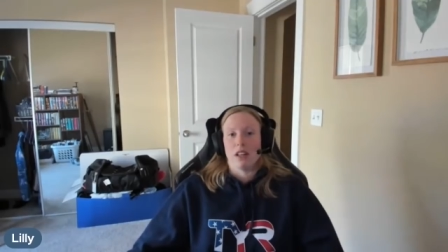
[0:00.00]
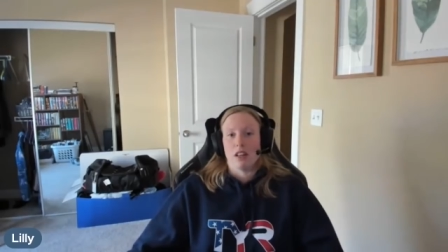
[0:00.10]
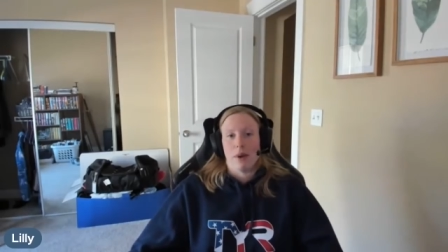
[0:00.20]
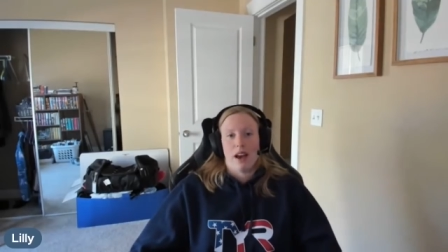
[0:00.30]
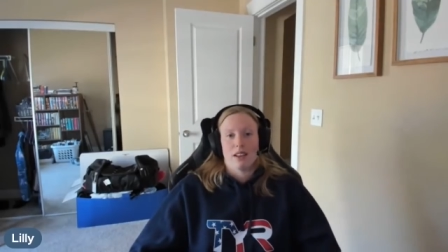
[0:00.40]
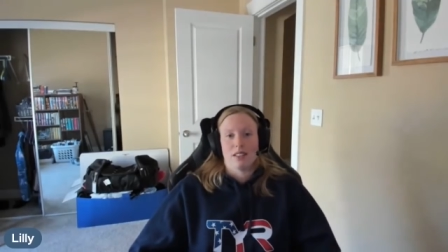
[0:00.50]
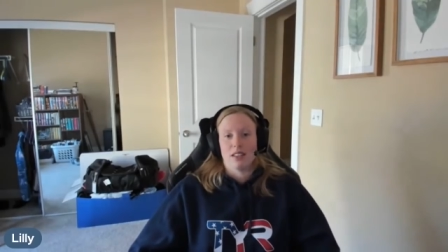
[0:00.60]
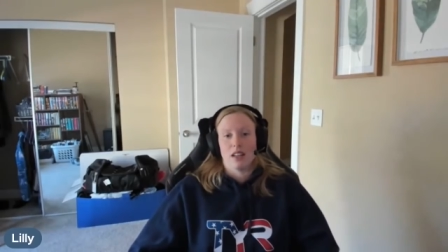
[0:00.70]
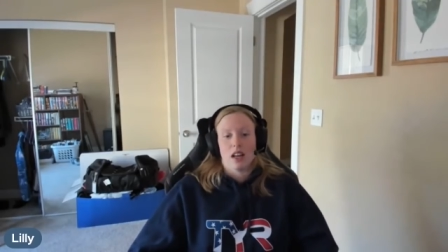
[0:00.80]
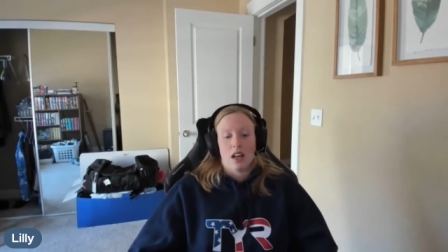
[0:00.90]
been in the past
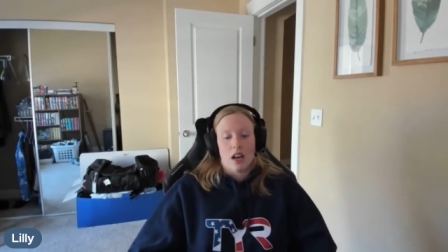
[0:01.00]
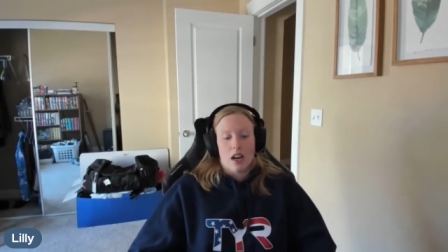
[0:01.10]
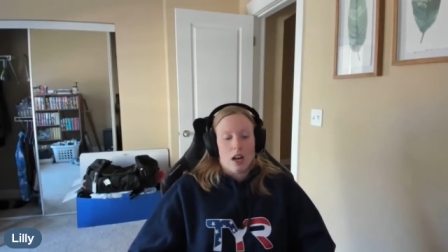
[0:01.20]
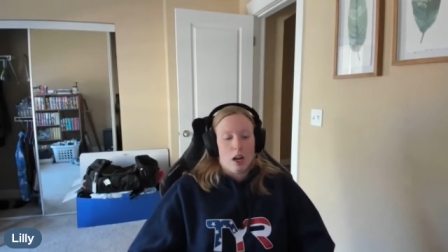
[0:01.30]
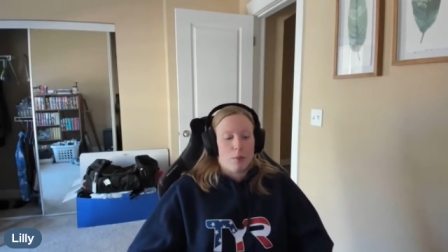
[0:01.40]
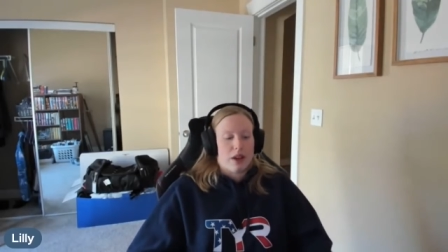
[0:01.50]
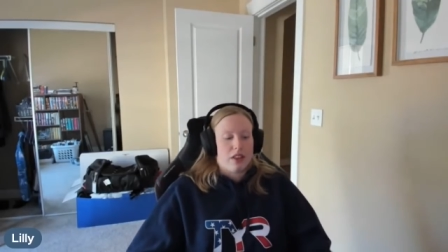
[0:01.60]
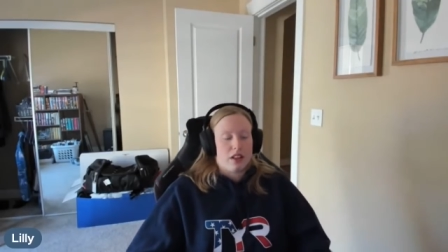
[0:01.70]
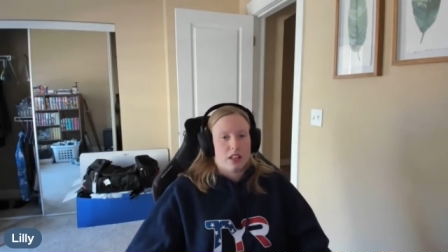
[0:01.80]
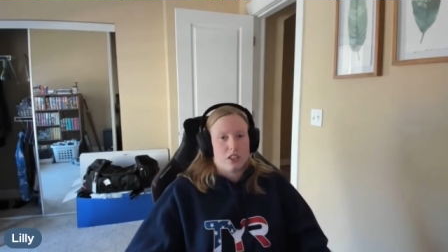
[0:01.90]
and um, i
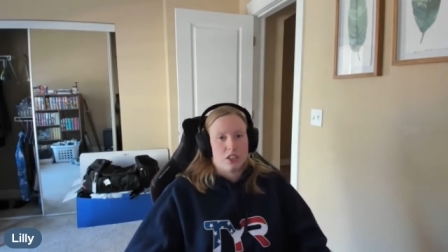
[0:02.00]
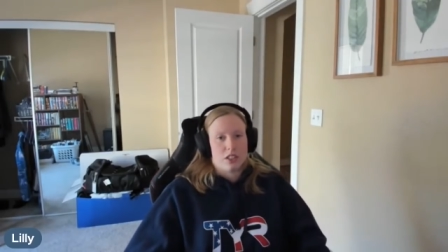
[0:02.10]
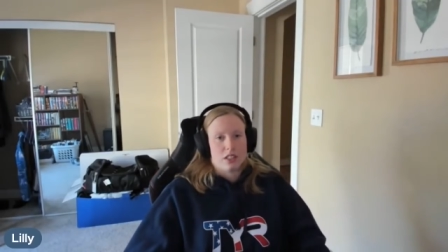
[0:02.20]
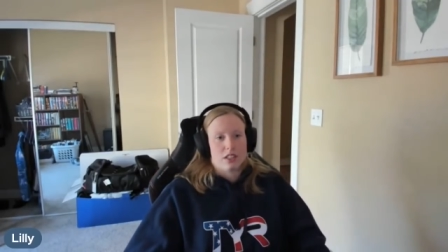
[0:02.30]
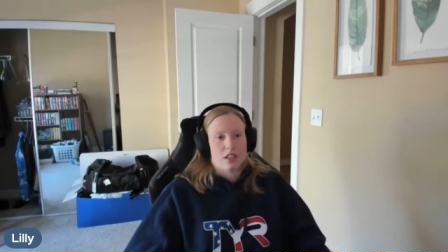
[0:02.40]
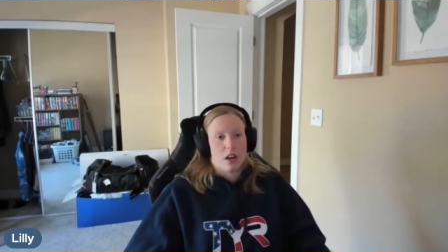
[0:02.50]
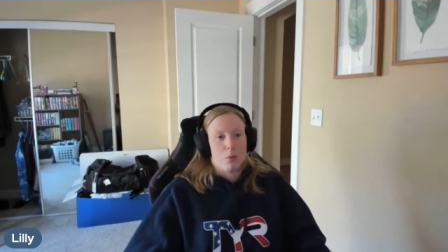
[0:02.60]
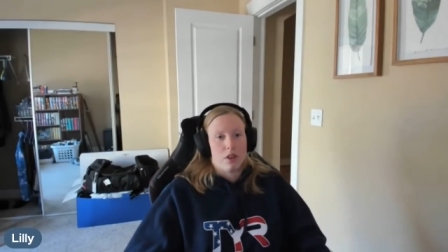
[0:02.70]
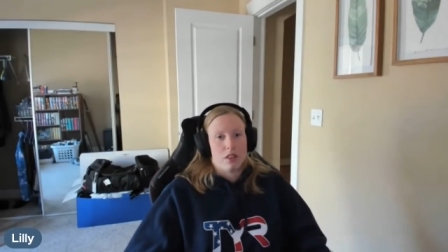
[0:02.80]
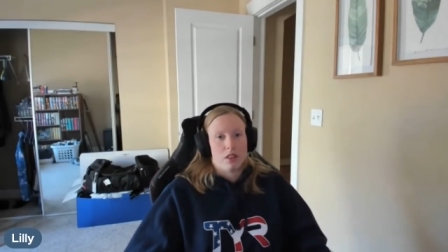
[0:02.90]
think that just has
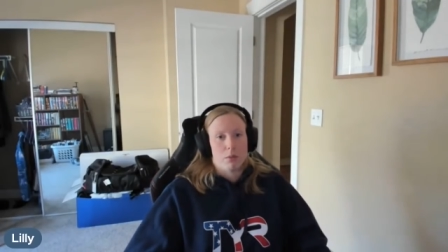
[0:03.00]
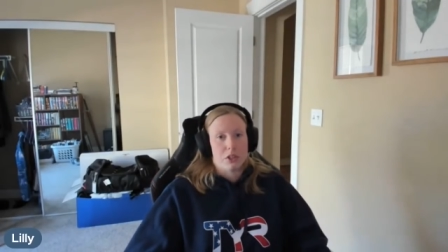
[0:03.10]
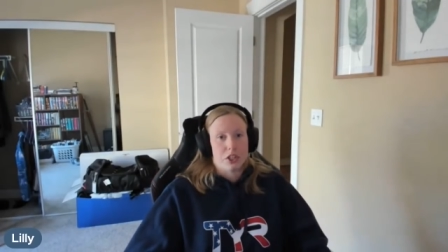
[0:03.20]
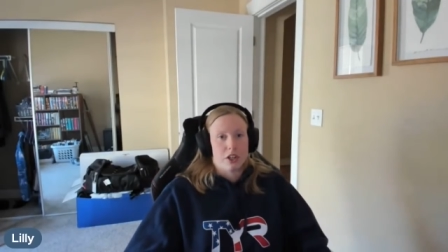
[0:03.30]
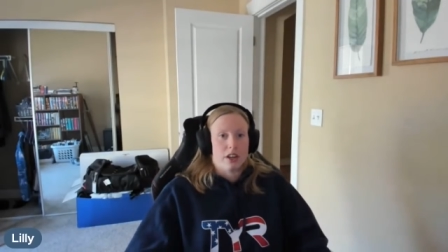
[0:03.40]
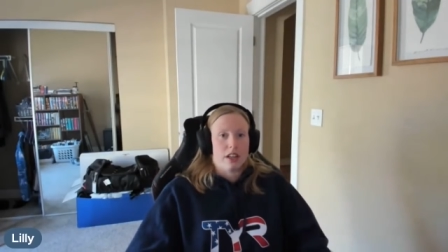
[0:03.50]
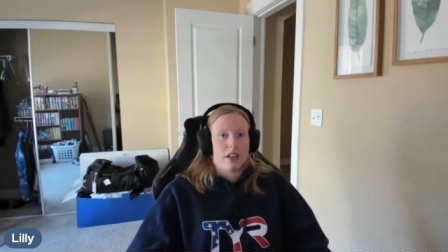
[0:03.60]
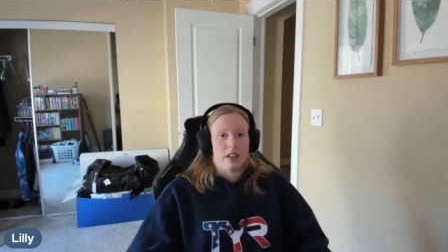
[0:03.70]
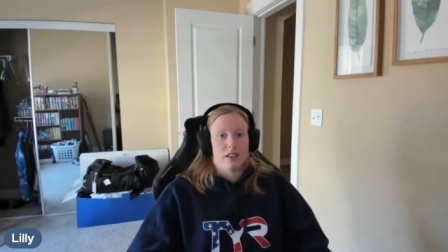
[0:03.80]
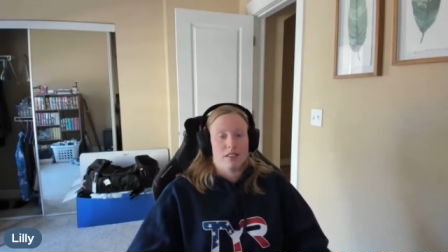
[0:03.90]
come with
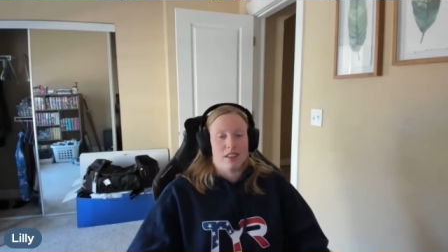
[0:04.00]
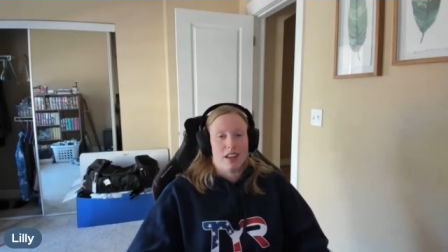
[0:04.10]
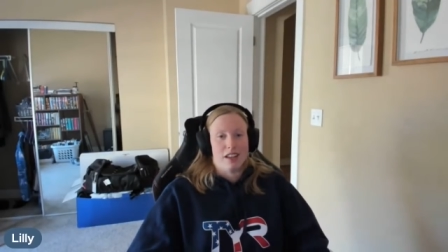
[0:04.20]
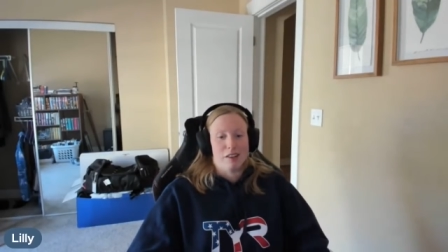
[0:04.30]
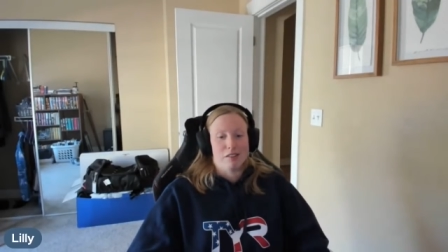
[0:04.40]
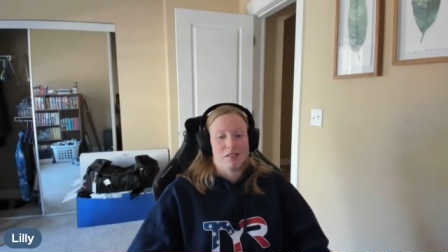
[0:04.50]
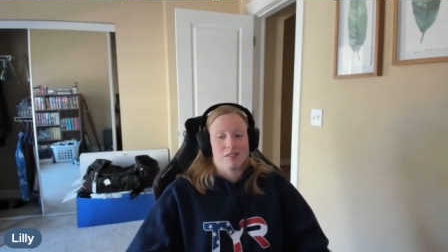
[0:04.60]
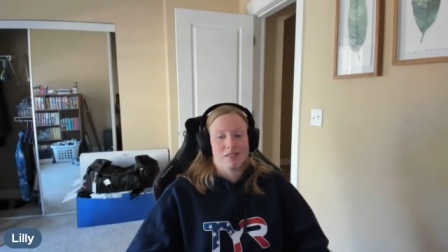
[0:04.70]
maturity and and